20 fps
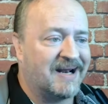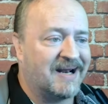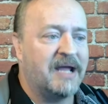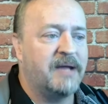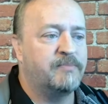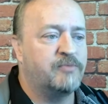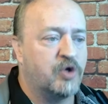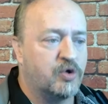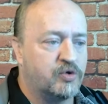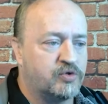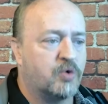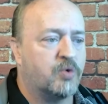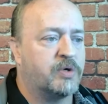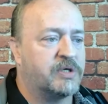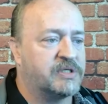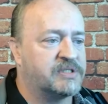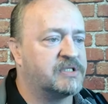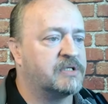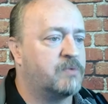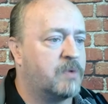and I am
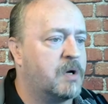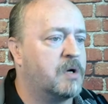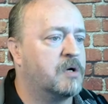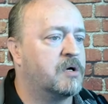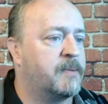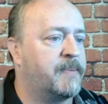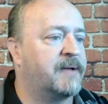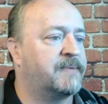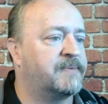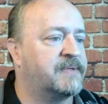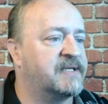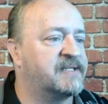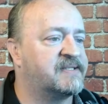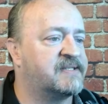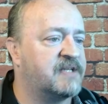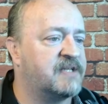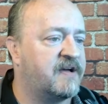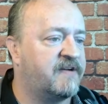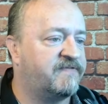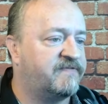notoriously wrong about this
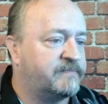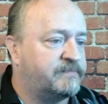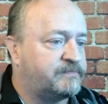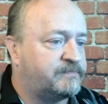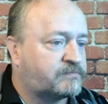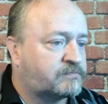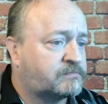stuff.